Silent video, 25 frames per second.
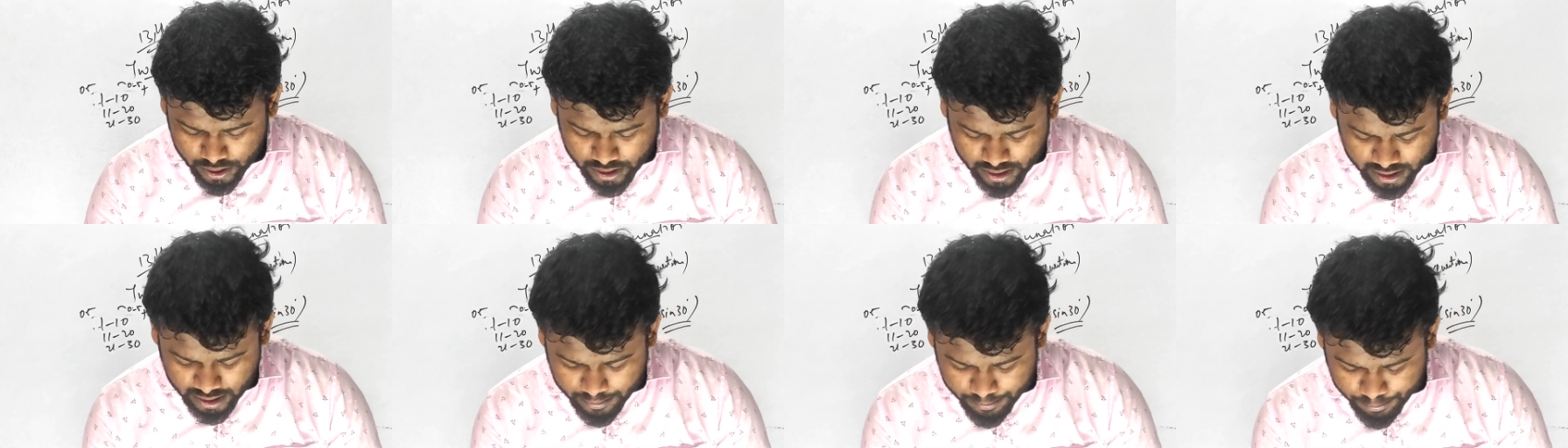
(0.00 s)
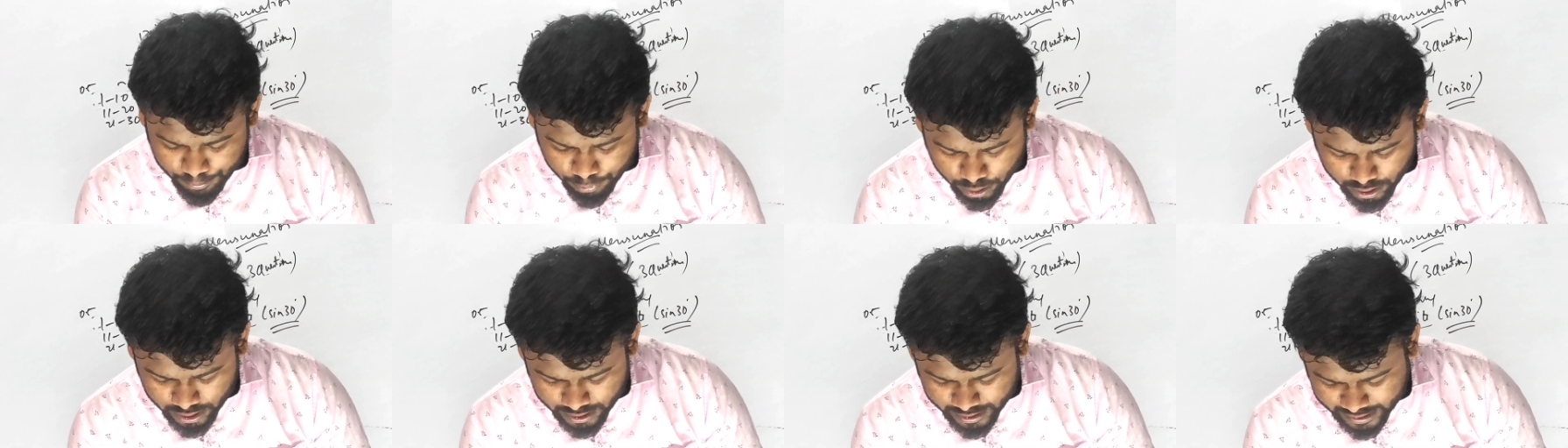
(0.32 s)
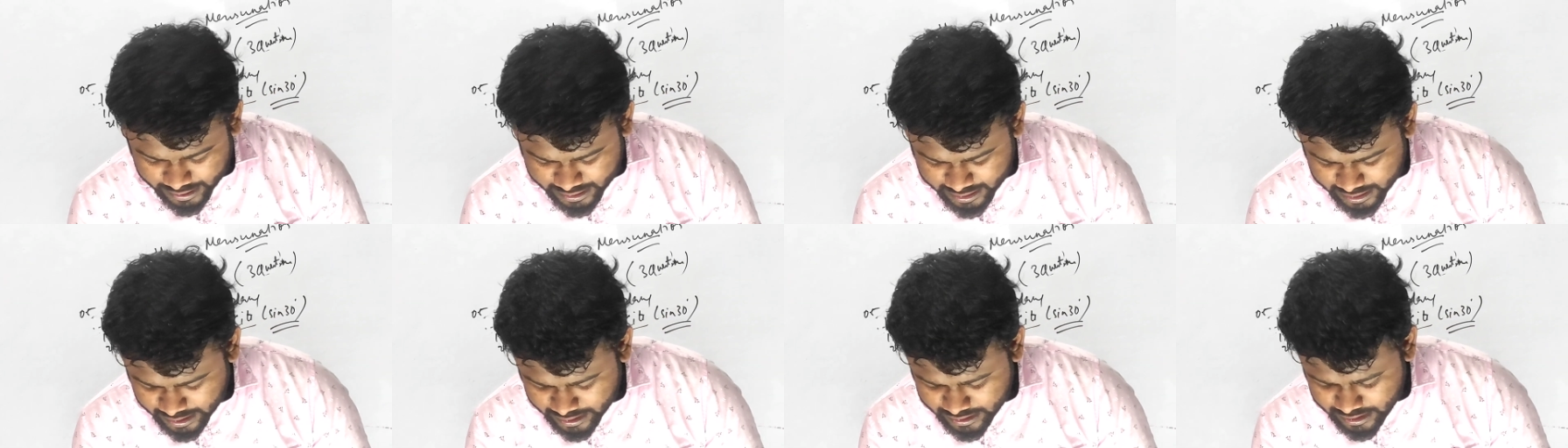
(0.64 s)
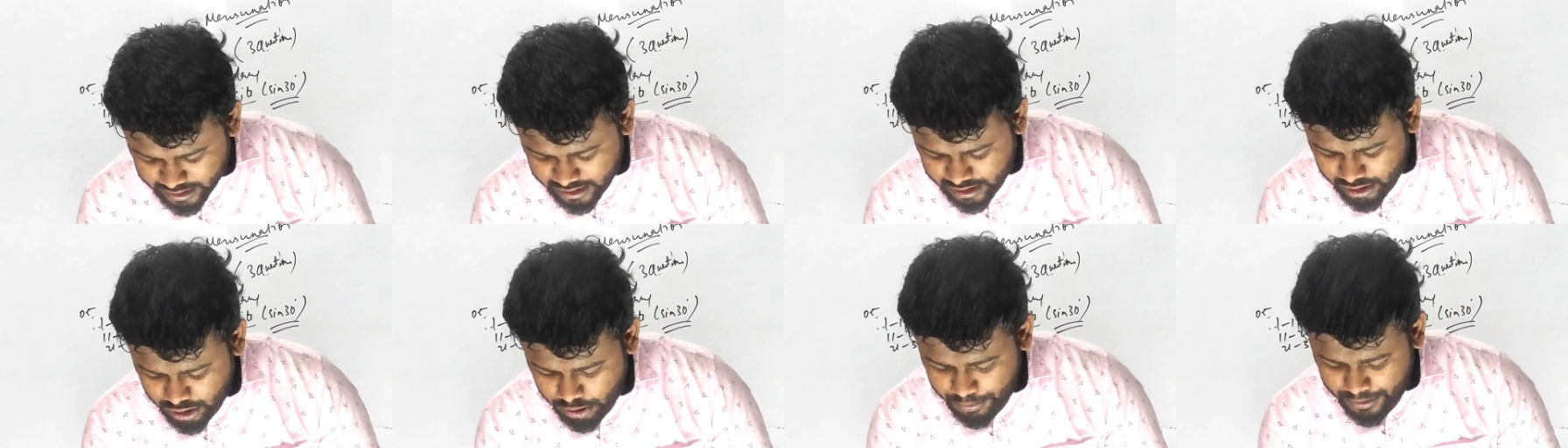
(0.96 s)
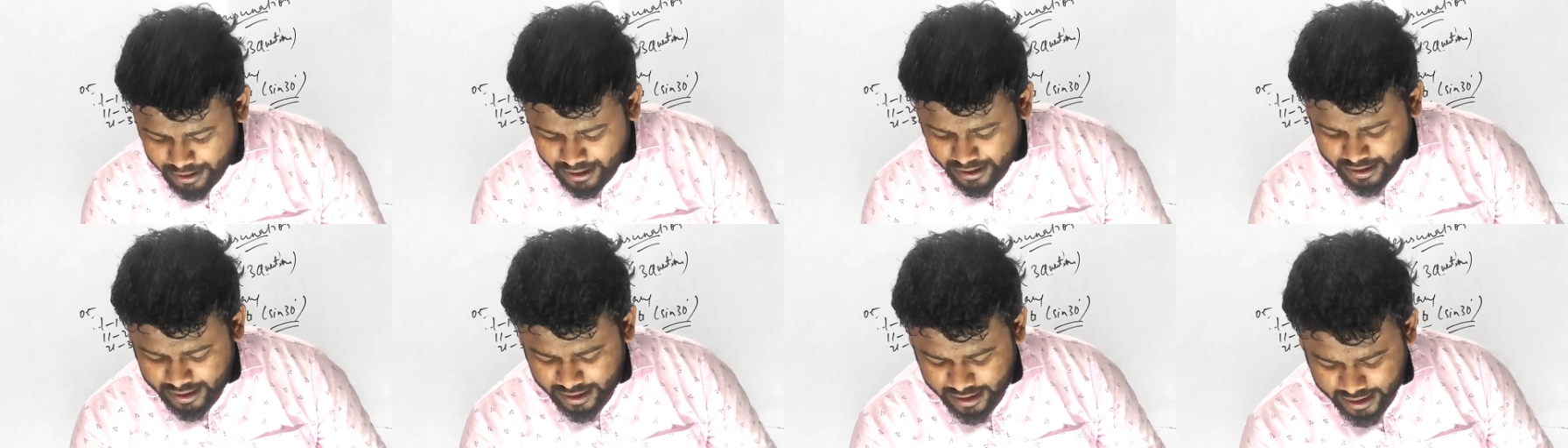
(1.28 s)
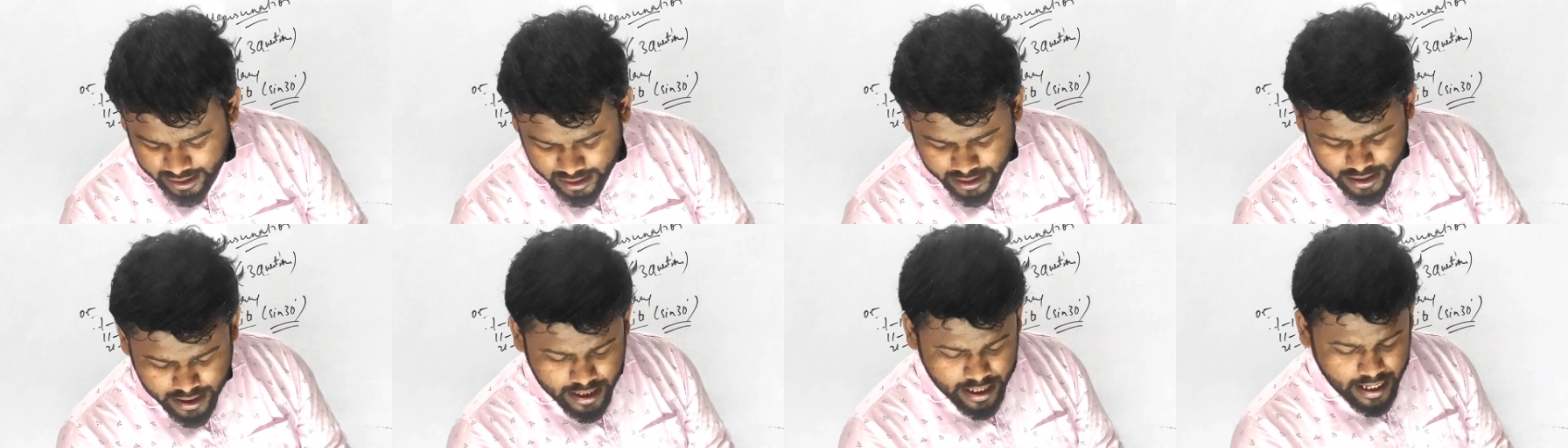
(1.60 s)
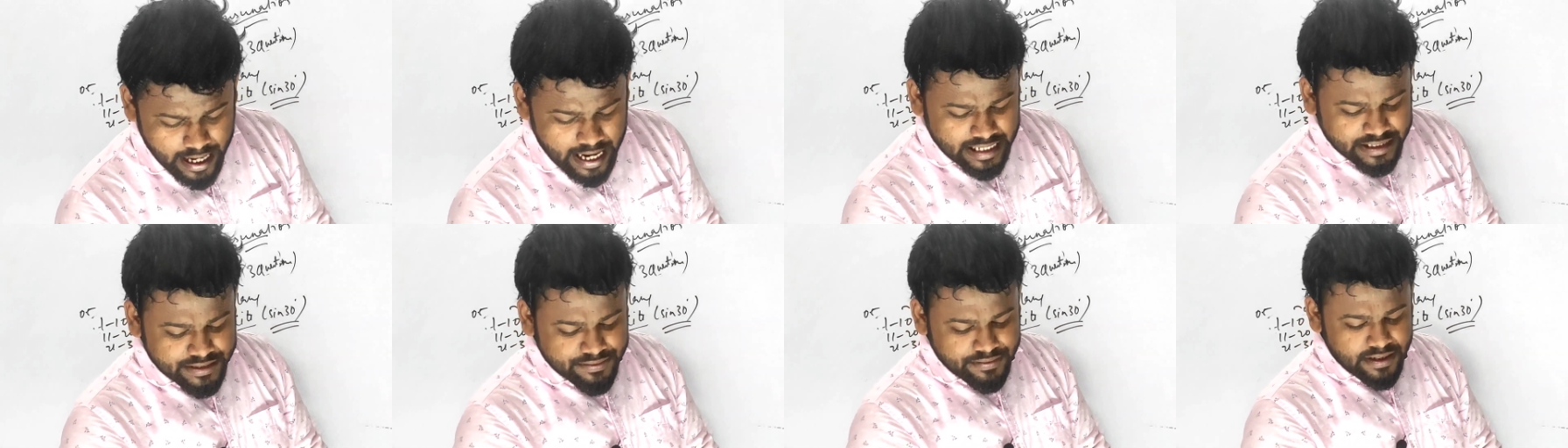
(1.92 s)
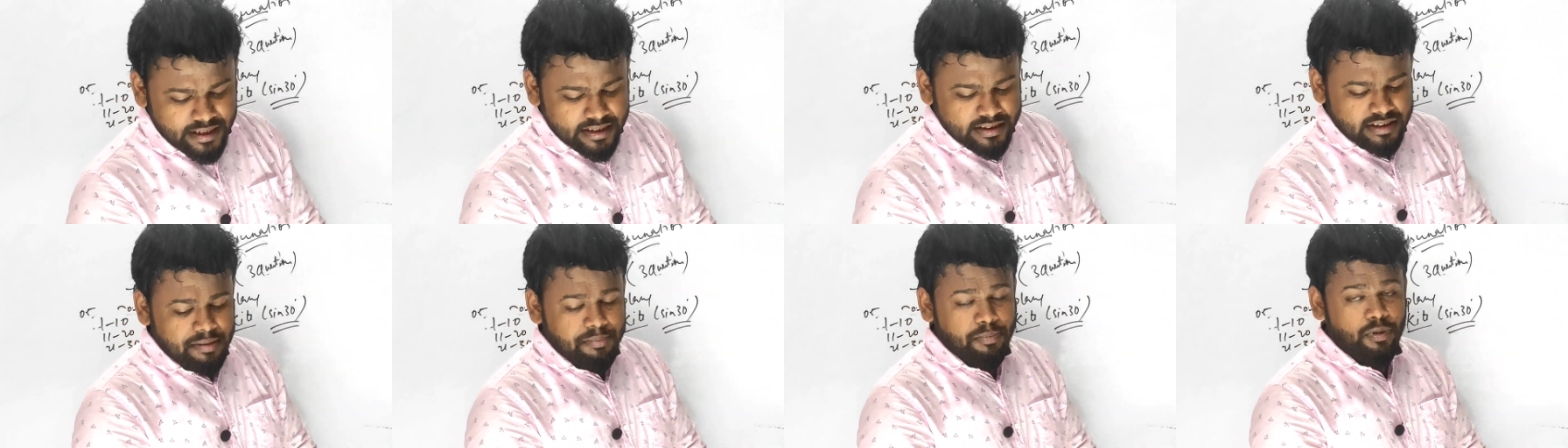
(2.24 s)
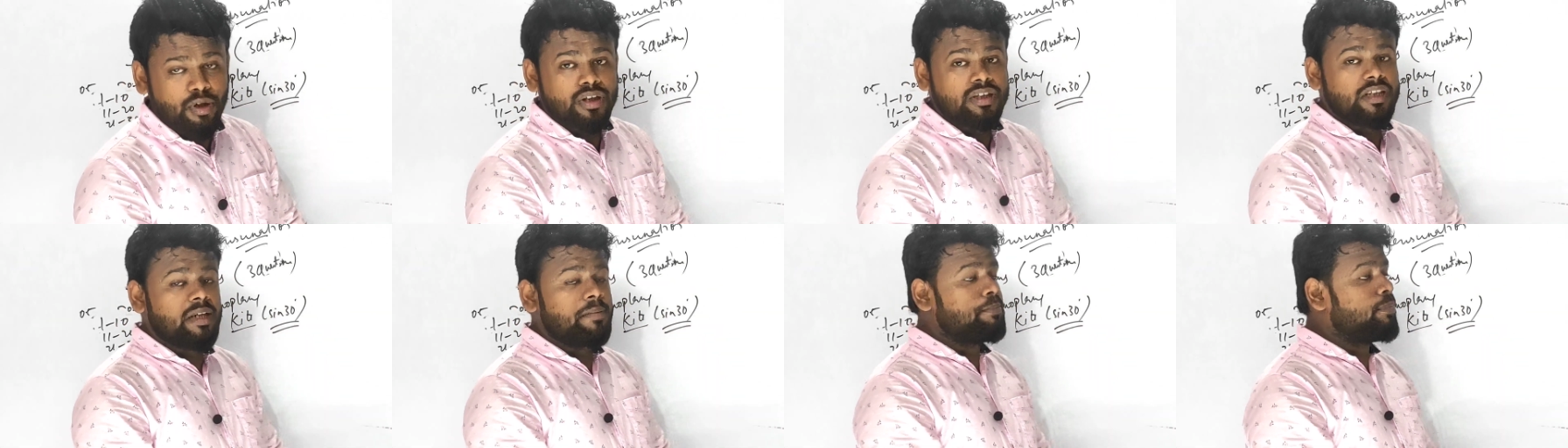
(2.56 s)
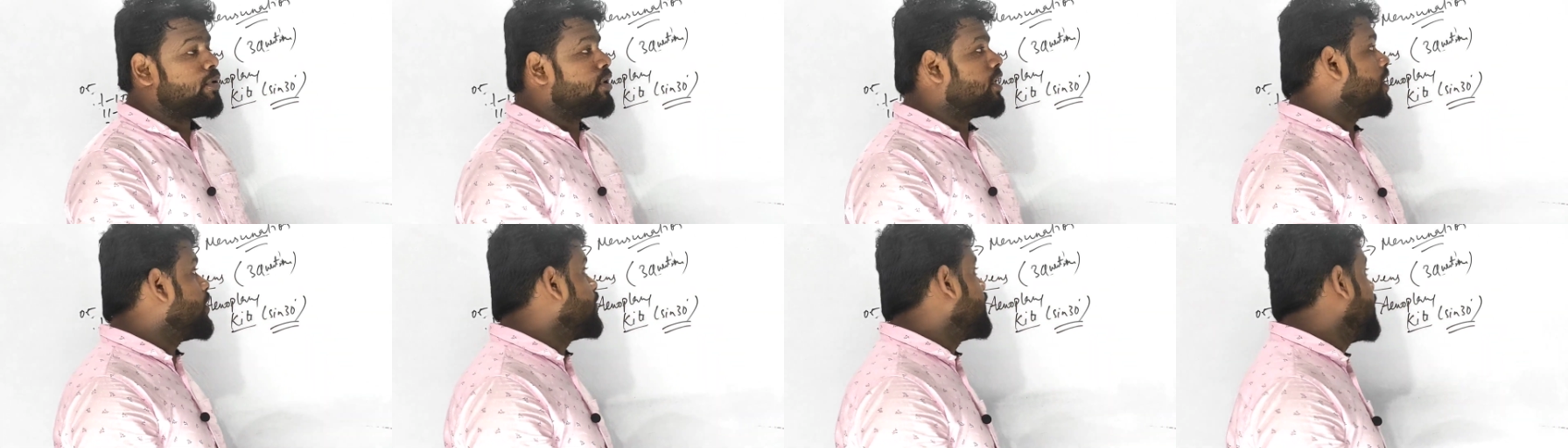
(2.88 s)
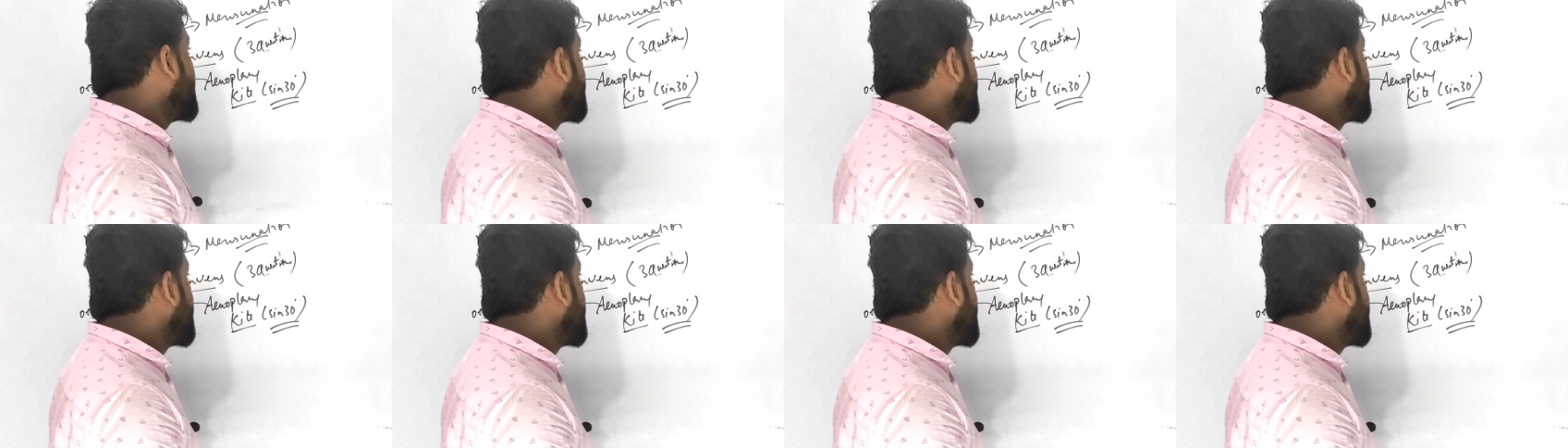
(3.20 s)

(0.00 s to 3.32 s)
rationalize the denominator, as well as the most important